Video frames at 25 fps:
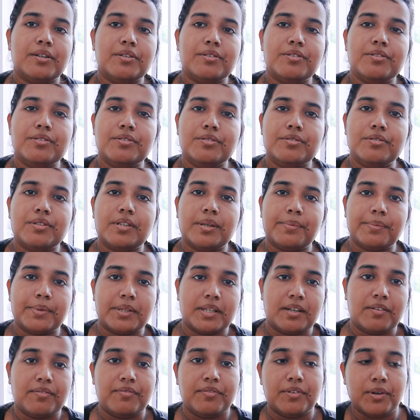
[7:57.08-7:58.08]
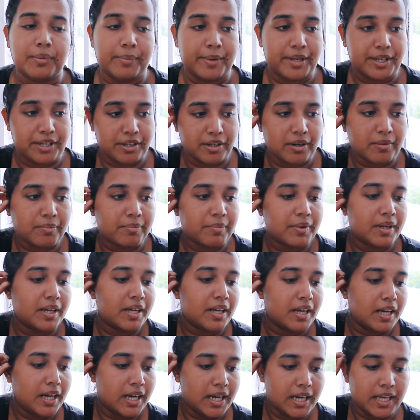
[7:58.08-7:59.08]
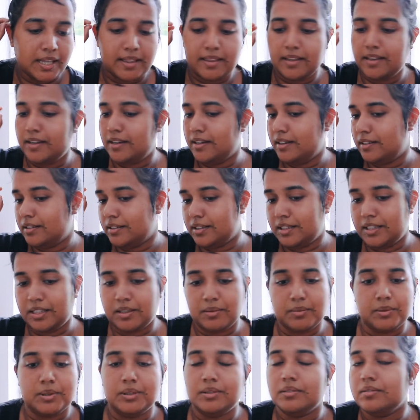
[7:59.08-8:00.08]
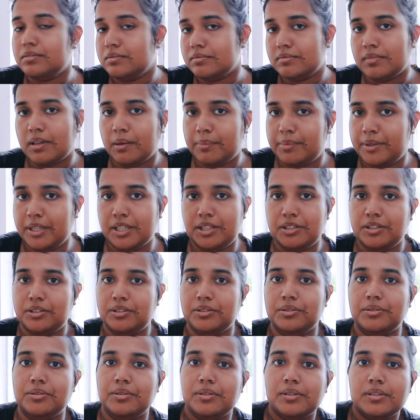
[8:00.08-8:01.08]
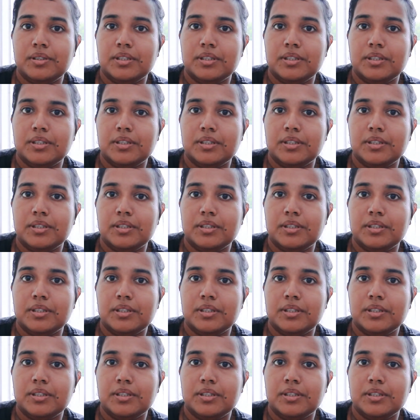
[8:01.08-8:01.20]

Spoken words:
go do some stuff for my shop and then I will update you